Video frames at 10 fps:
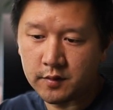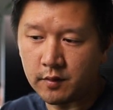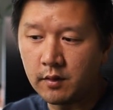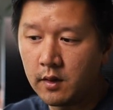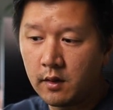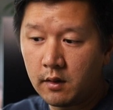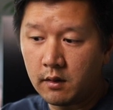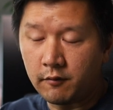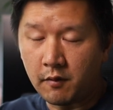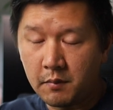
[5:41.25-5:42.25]
So
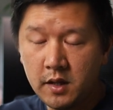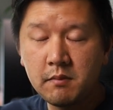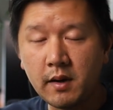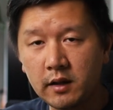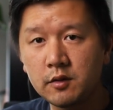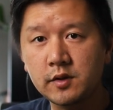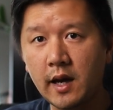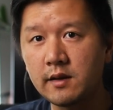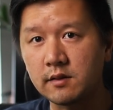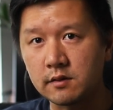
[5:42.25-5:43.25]
for me, my use
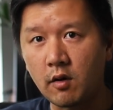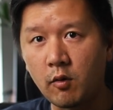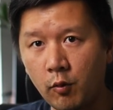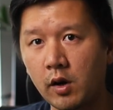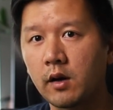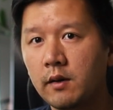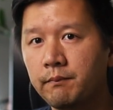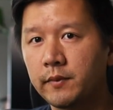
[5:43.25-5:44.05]
case is all work.